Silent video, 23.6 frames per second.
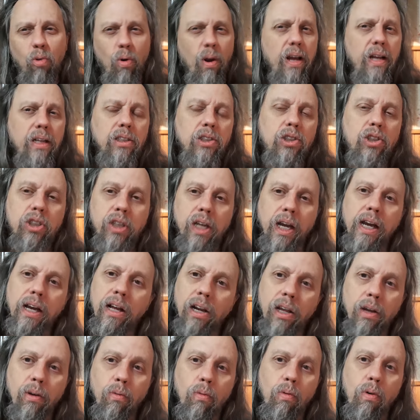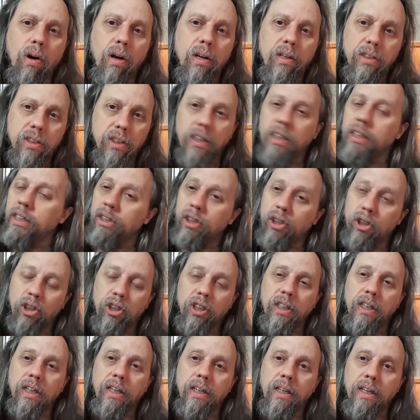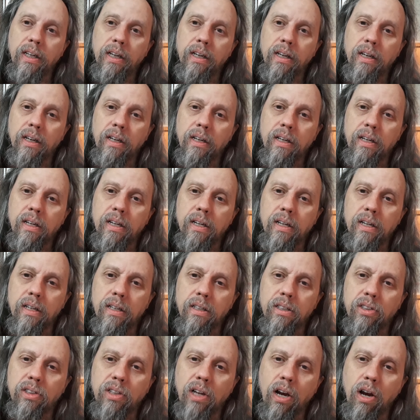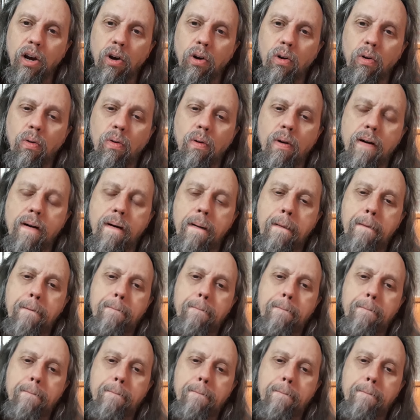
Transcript: grand scale it was in She. So